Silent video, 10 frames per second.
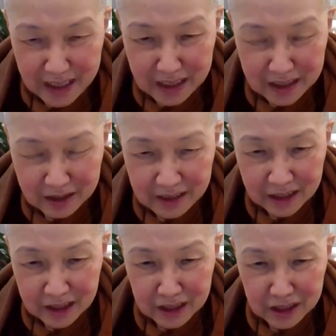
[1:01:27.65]
an
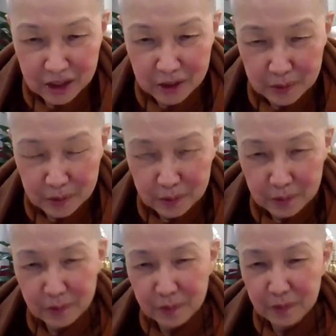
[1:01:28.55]
introduction
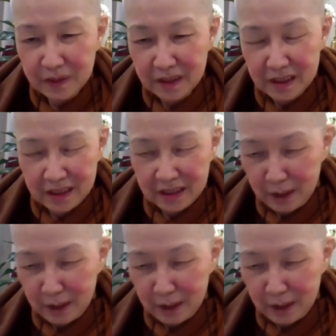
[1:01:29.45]
to this